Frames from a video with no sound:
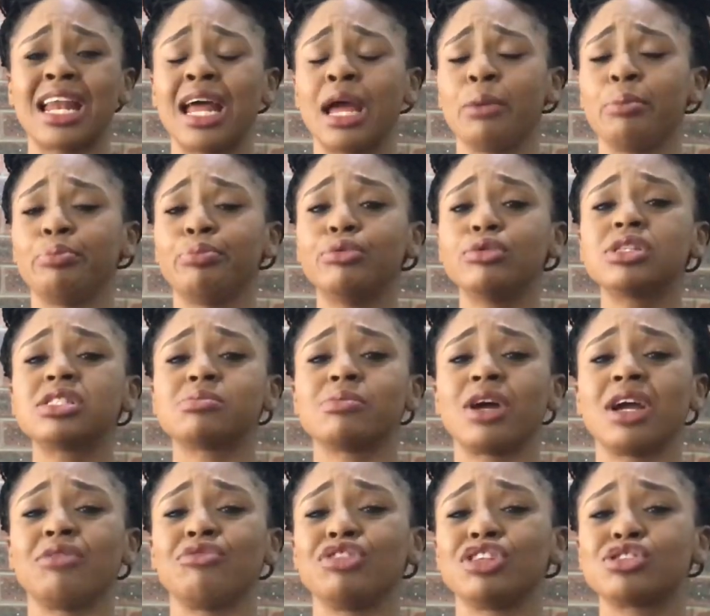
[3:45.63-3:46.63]
and I booked
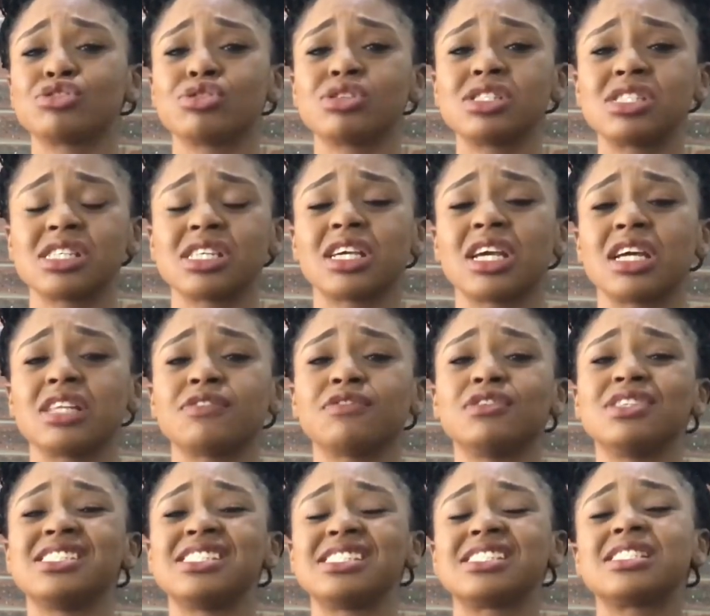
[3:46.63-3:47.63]
my return ticket
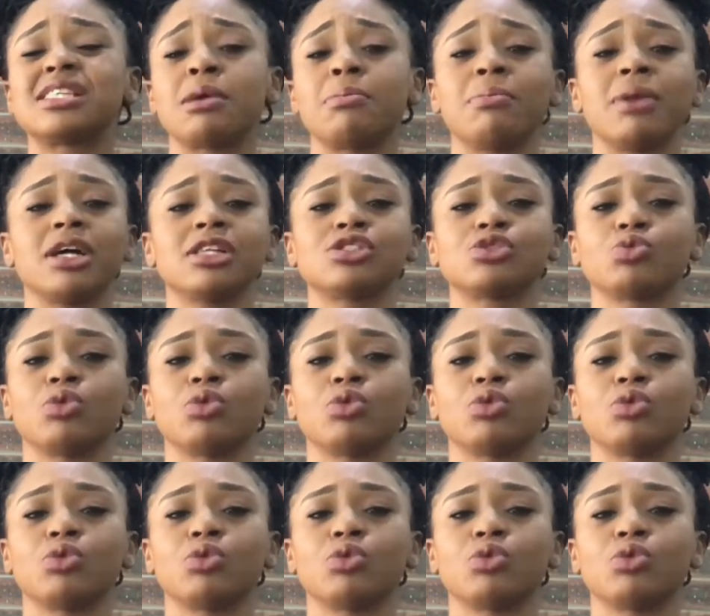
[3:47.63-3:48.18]
for December